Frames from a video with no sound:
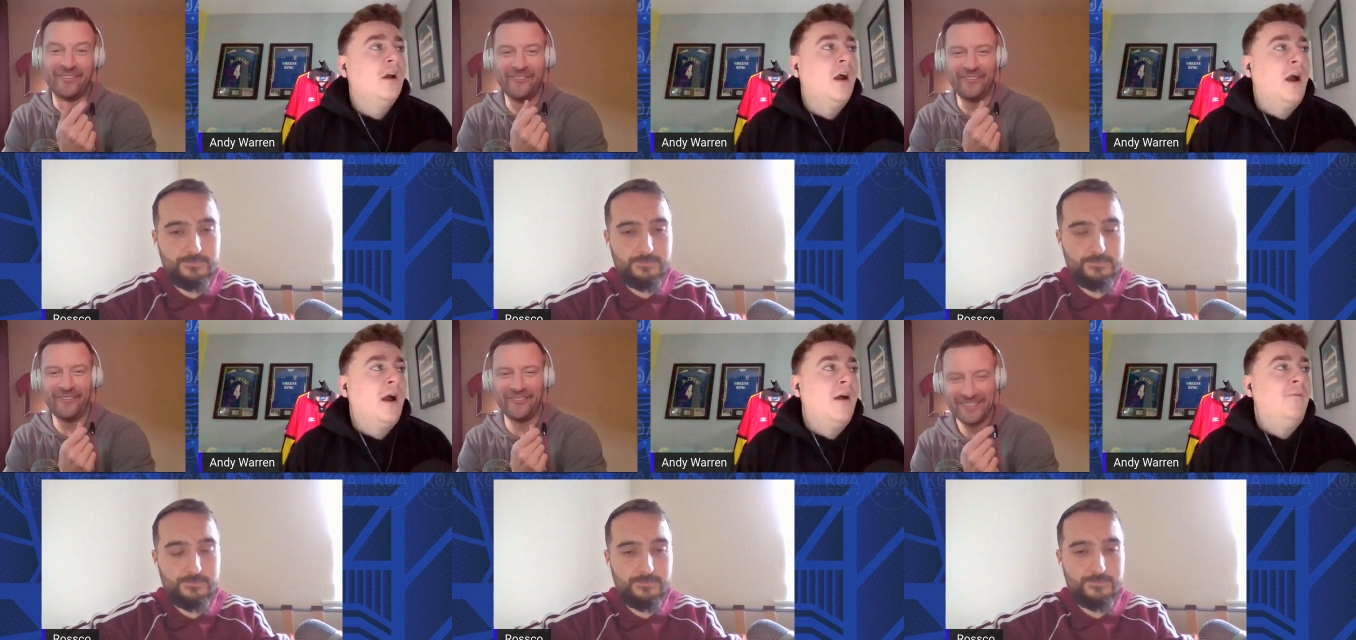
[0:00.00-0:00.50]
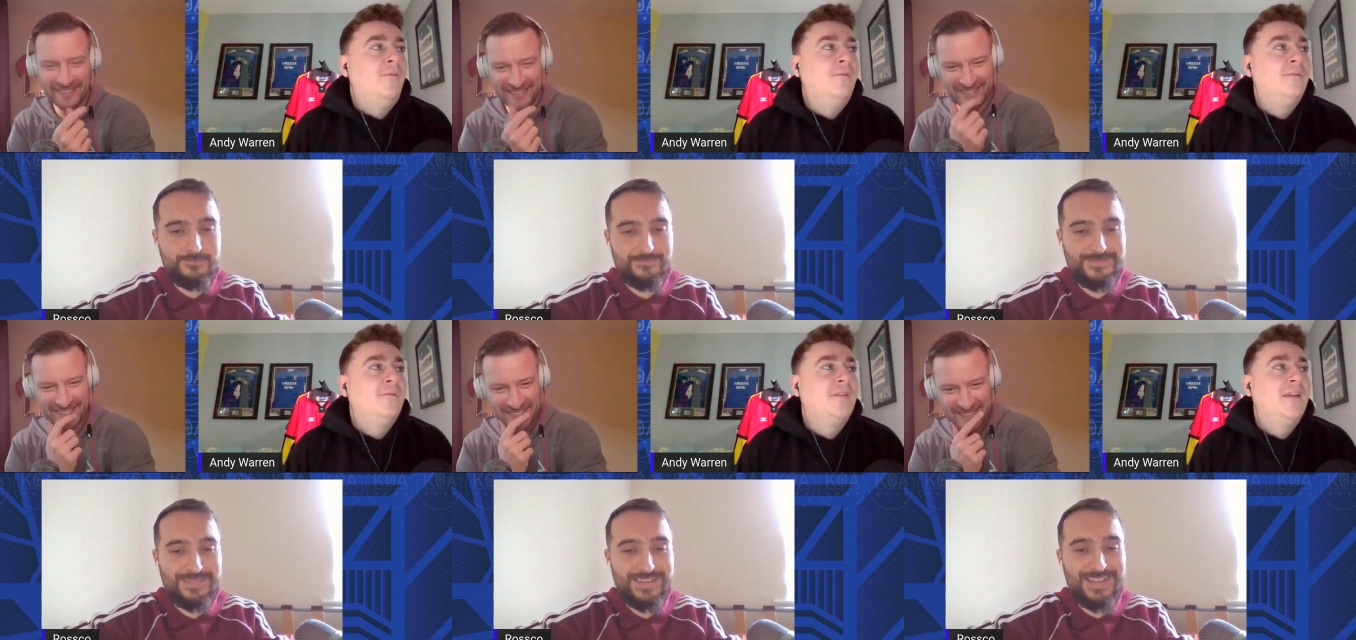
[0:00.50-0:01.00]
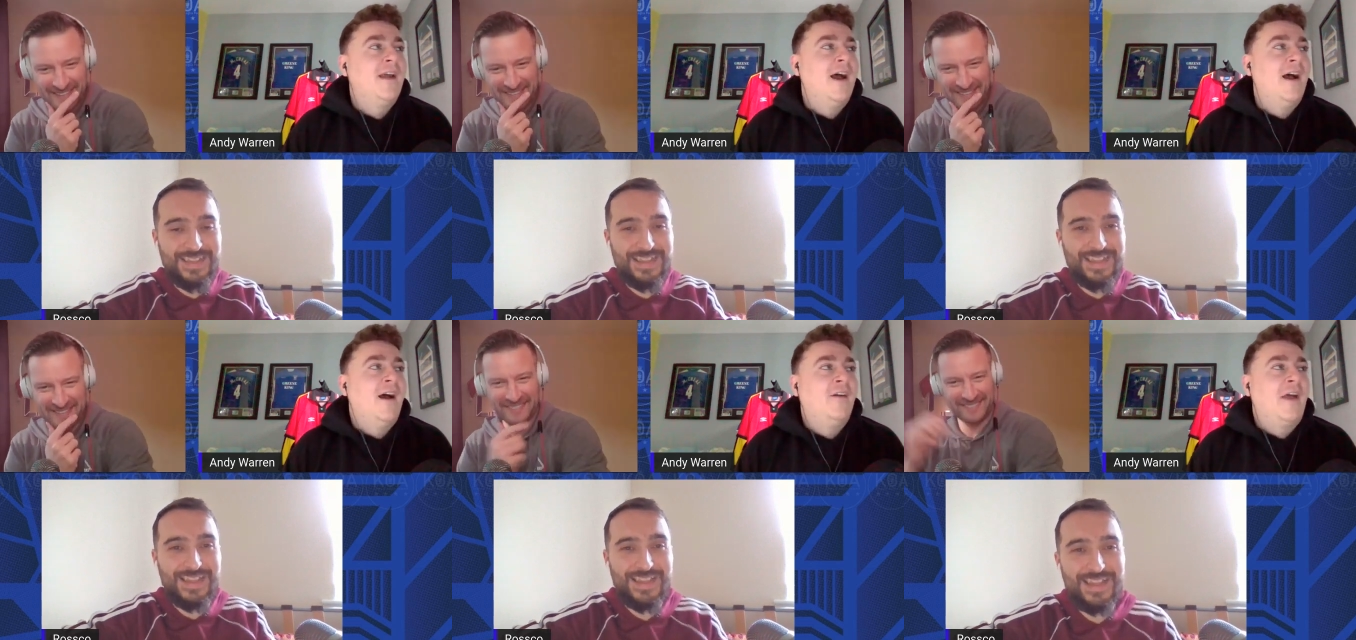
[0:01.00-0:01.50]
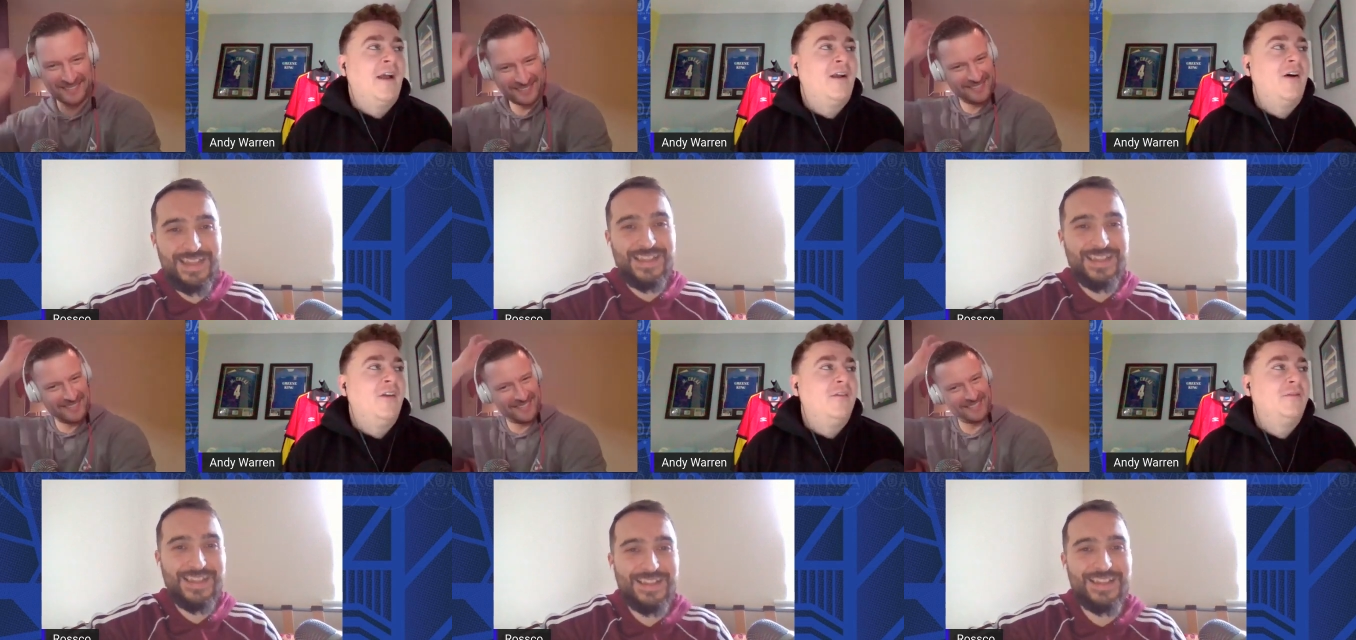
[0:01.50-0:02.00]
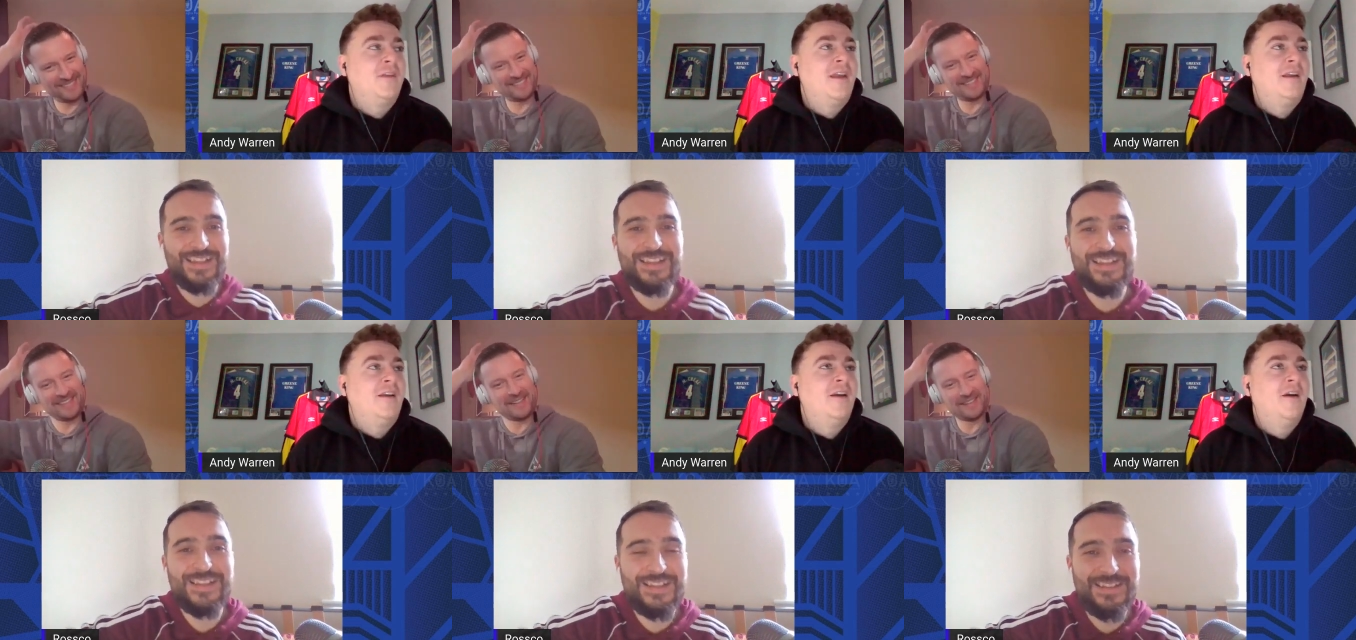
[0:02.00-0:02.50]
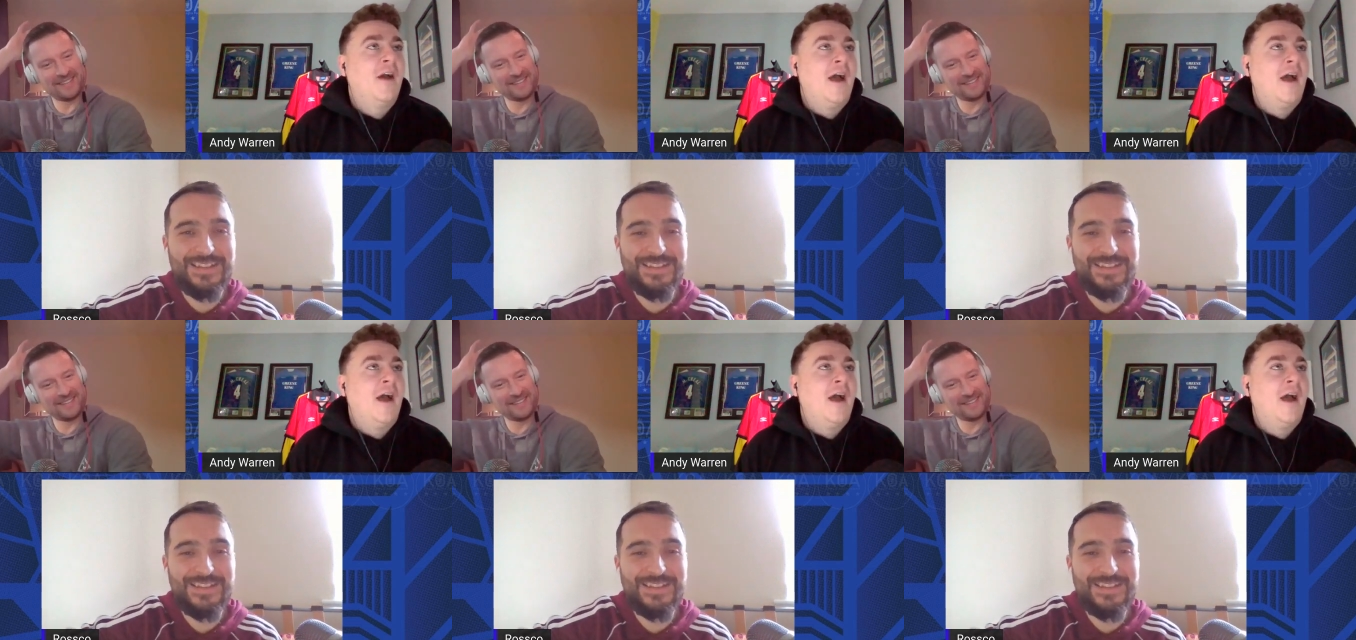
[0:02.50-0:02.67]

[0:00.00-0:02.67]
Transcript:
Speaker 1: that kind of thing.